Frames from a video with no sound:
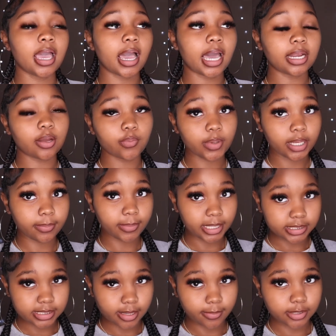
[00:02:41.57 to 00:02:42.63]
I don't
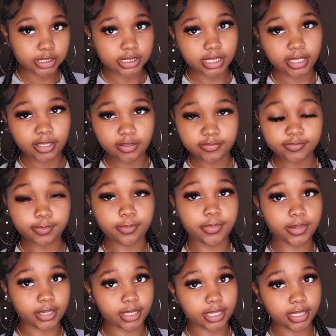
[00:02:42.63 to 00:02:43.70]
recommend Summer's Eve,
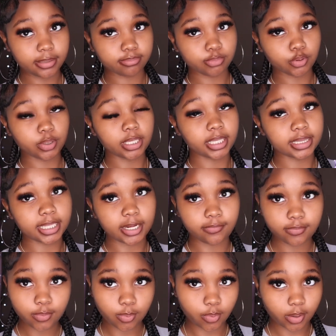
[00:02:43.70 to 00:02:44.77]
but get that
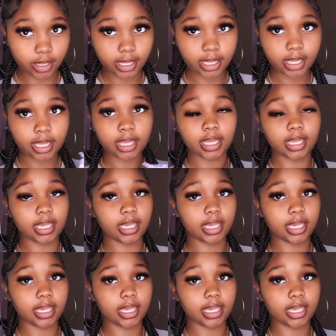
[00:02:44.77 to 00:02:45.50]
if you want.